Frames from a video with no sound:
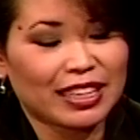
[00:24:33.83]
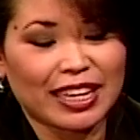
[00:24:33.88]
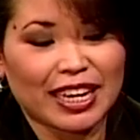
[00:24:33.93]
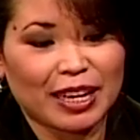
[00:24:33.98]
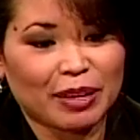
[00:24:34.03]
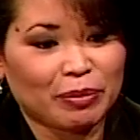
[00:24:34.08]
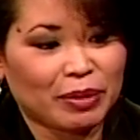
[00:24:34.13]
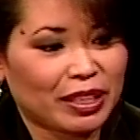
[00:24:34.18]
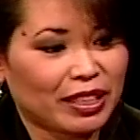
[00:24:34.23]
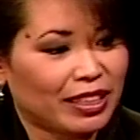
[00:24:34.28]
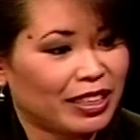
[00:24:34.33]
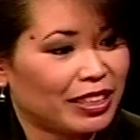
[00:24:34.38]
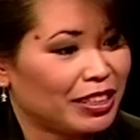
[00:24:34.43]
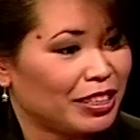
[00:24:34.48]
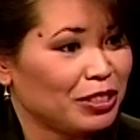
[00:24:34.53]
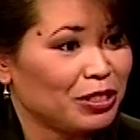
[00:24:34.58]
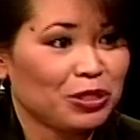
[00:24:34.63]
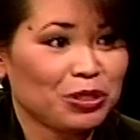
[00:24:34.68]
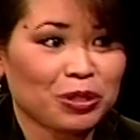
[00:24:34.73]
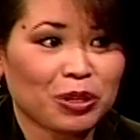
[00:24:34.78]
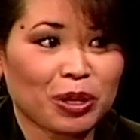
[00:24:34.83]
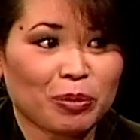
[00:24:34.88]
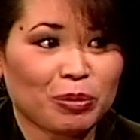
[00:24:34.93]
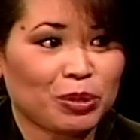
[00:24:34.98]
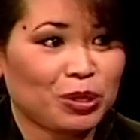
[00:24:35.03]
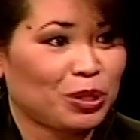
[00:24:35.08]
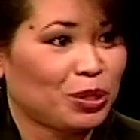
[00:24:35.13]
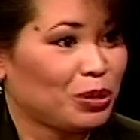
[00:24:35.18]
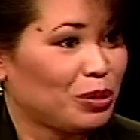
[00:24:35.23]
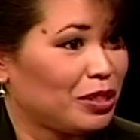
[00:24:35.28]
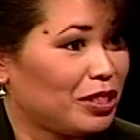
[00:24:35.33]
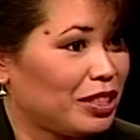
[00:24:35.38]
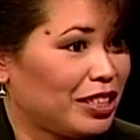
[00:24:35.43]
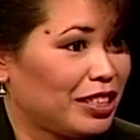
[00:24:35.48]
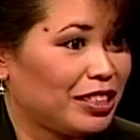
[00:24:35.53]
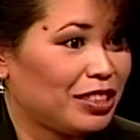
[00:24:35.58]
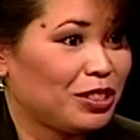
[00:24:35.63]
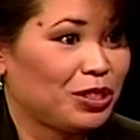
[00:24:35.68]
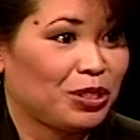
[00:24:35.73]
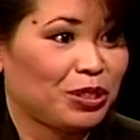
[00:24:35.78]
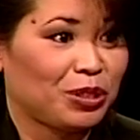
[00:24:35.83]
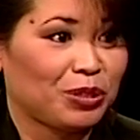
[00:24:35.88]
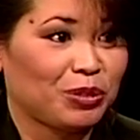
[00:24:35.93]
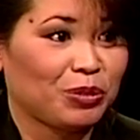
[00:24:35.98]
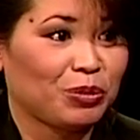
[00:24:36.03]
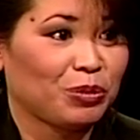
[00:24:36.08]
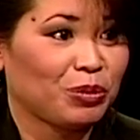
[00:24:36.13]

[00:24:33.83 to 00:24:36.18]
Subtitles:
I mean, this is your opportunity to